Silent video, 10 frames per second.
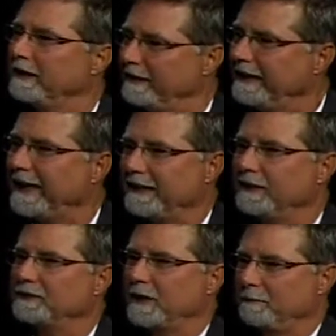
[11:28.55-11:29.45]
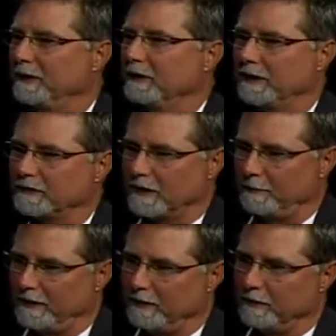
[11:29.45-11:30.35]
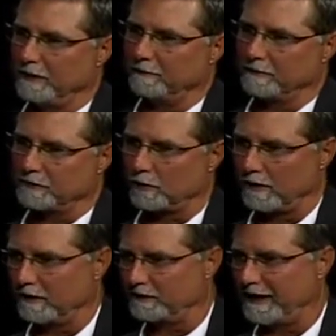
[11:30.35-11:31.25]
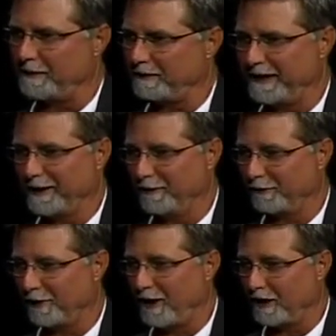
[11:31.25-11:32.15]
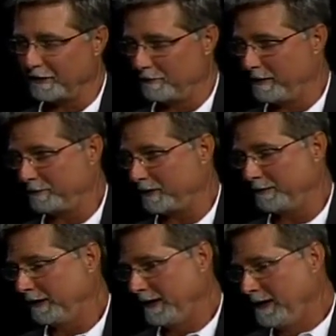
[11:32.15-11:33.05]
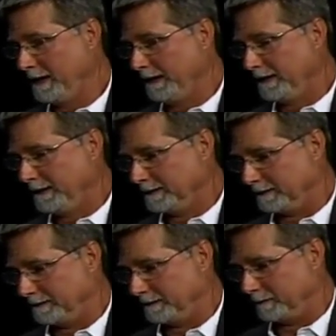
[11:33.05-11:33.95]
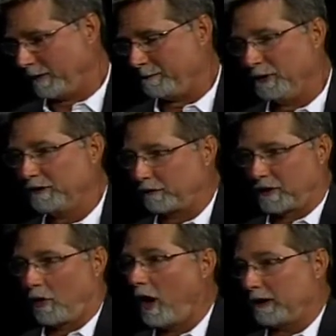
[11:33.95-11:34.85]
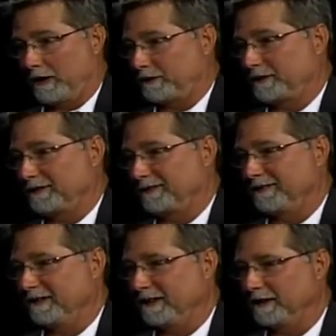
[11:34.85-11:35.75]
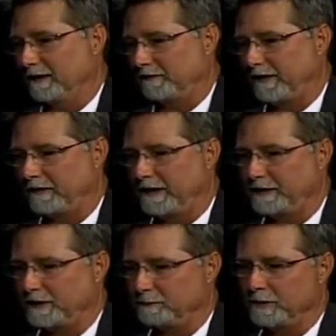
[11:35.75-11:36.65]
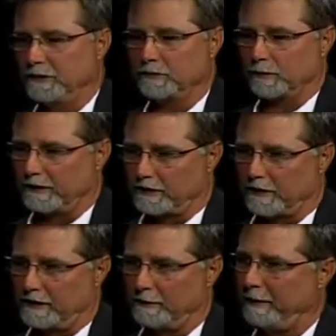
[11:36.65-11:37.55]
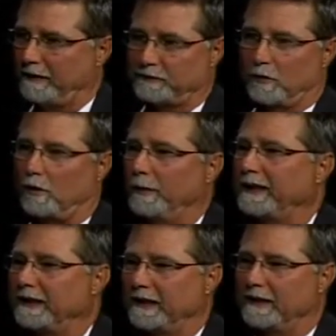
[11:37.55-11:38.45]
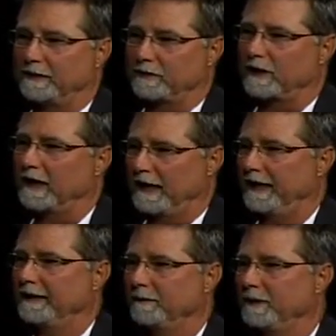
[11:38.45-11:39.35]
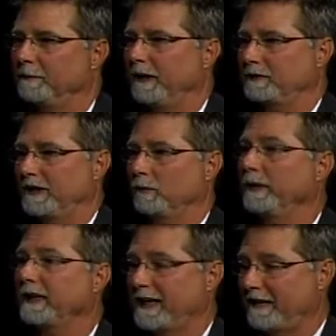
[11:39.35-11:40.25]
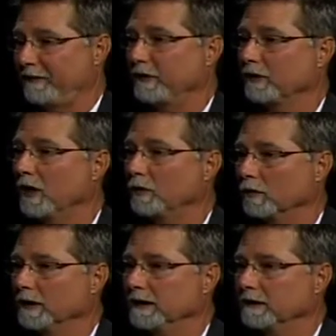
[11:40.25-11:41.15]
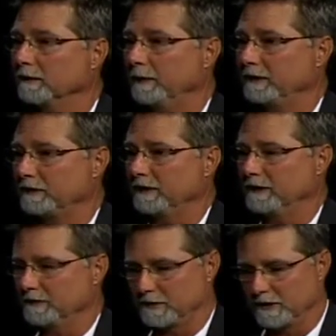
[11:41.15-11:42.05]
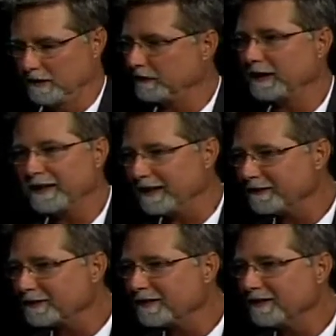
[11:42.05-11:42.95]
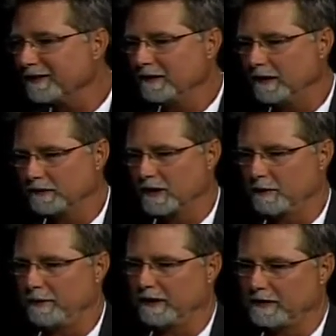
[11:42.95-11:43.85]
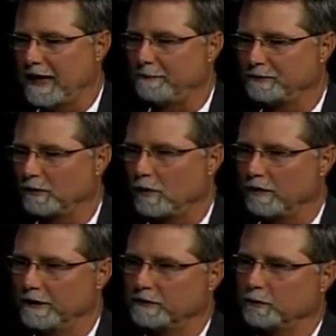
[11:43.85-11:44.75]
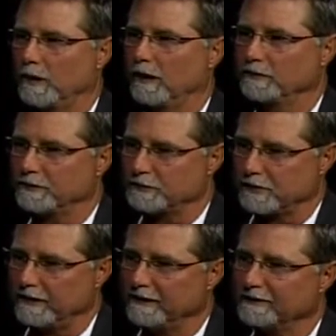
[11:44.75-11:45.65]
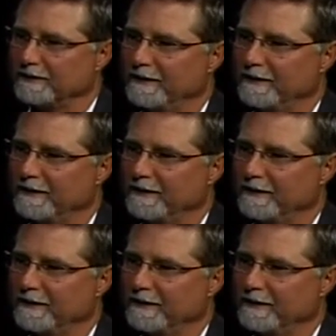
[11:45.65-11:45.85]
Yeah, at least our building's going to be doing sort of the same thing overall. And remember, we move regardless. Our foundation moves when the best soil we can get is clay. I mean, the best thing we can have here locally, the best, as good as it gets, is going to be a type soil that swells and shrinks.